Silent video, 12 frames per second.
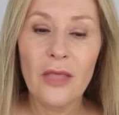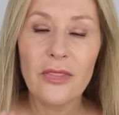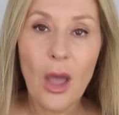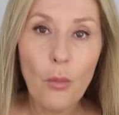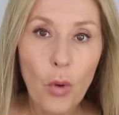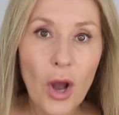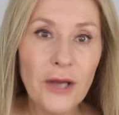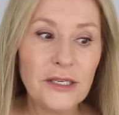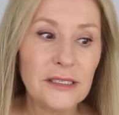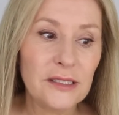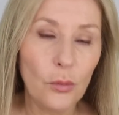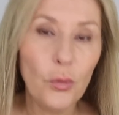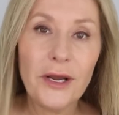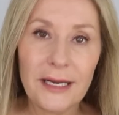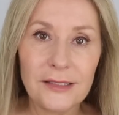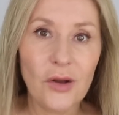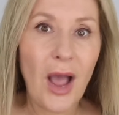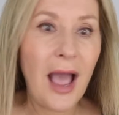the word
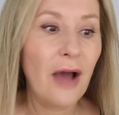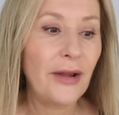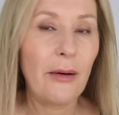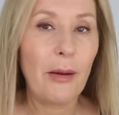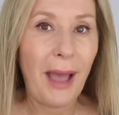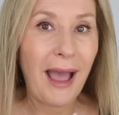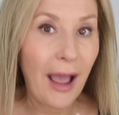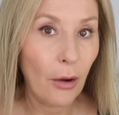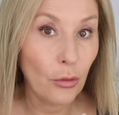has got out now about how